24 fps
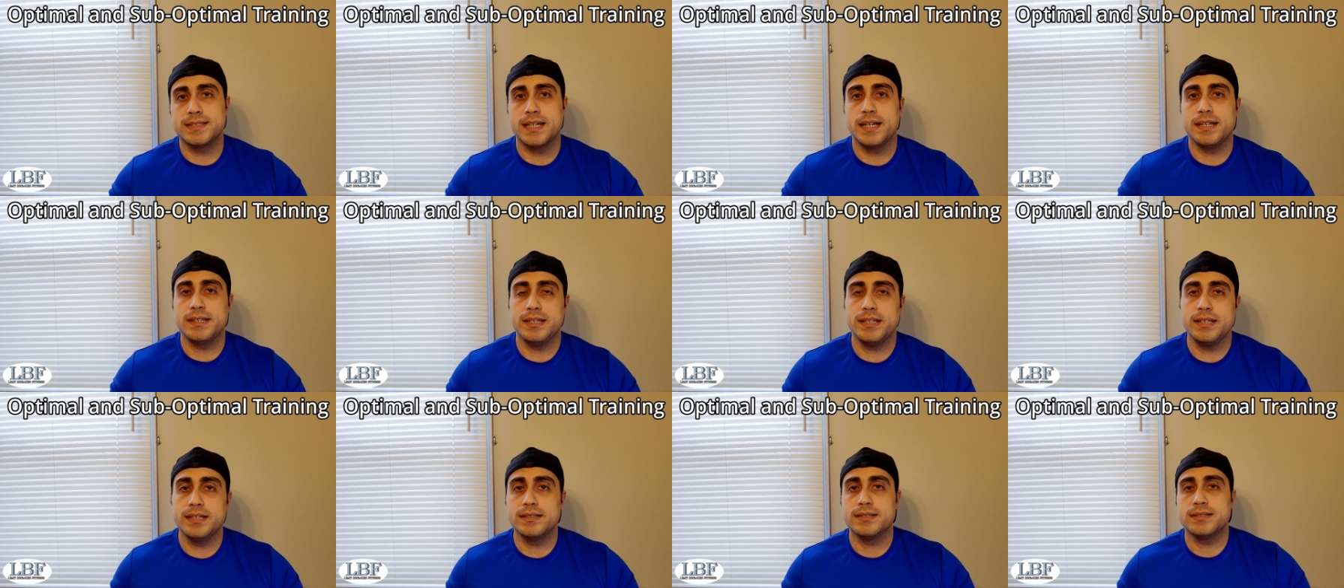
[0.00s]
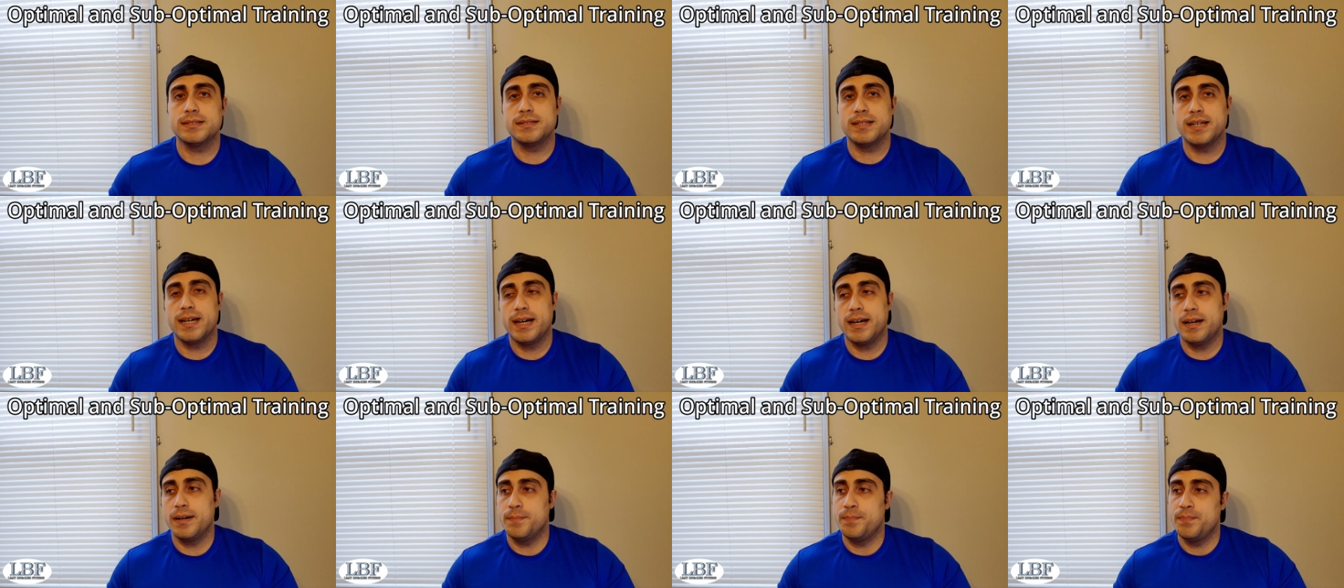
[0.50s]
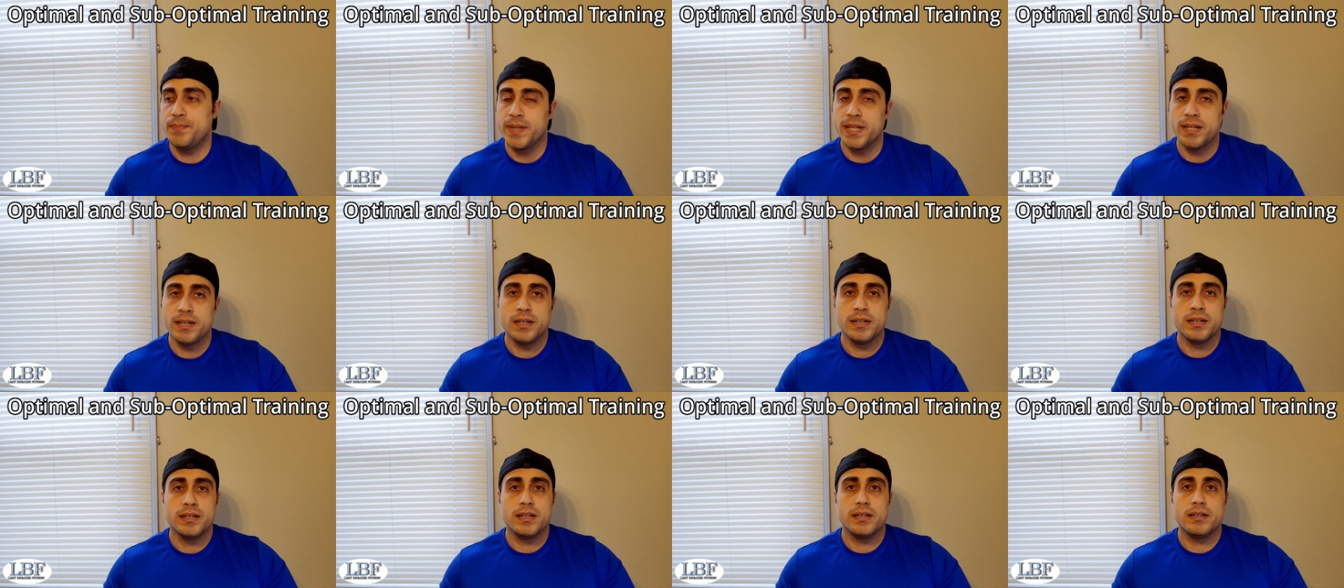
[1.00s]
ideas that,
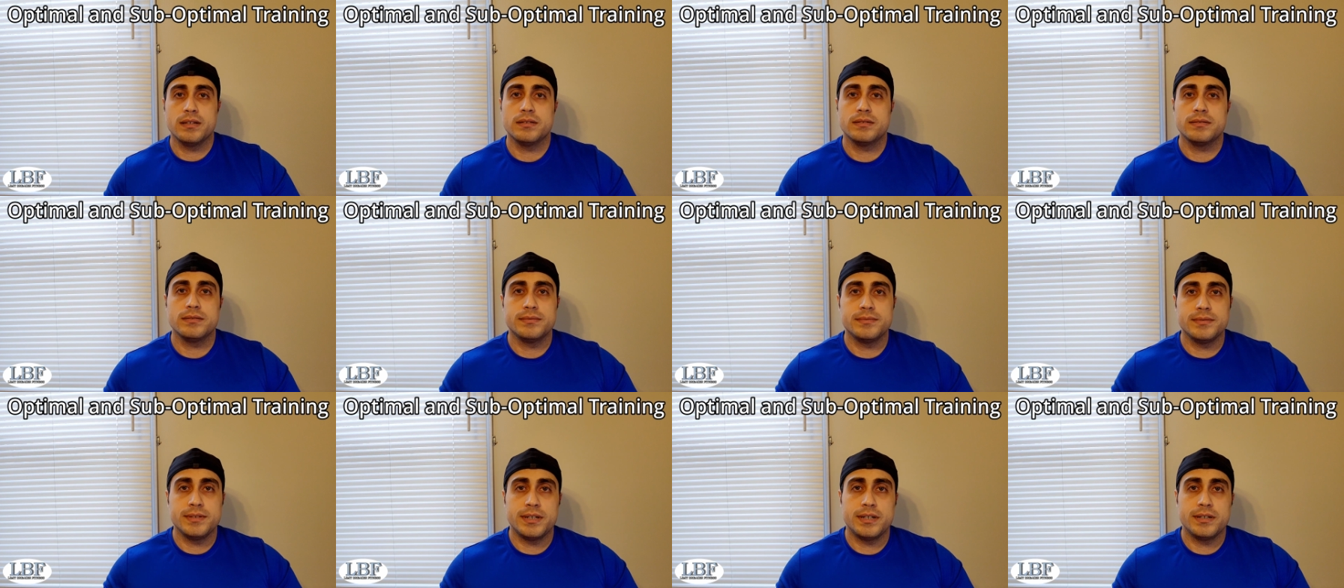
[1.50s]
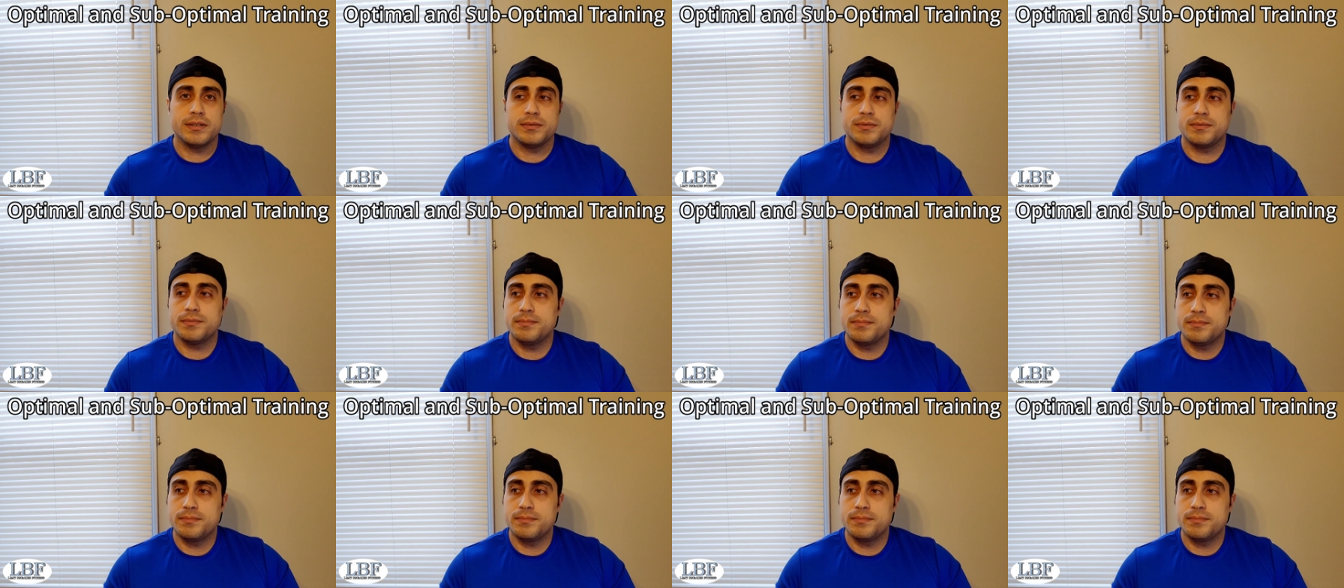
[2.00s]
you know,